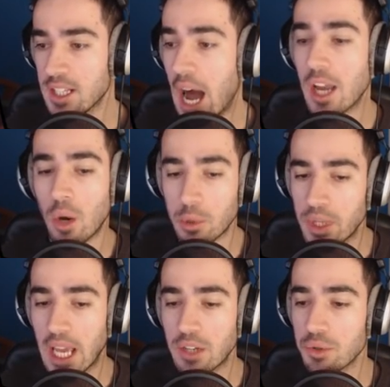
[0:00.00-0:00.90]
I know what
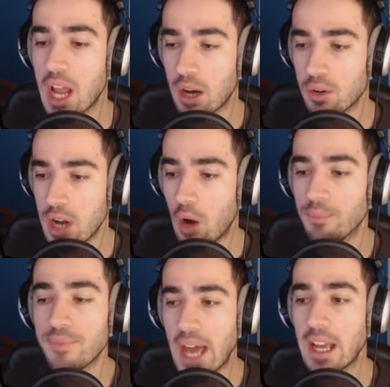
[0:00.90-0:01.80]
we can do now. No,
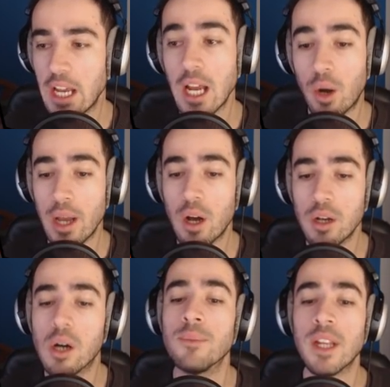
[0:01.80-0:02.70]
I, I, I know, I know, I
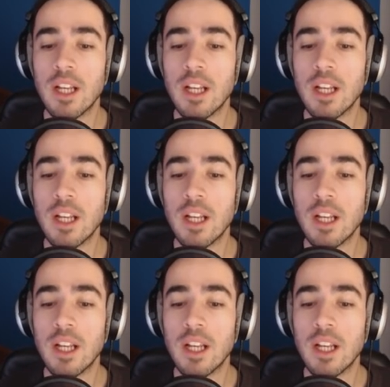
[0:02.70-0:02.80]
know.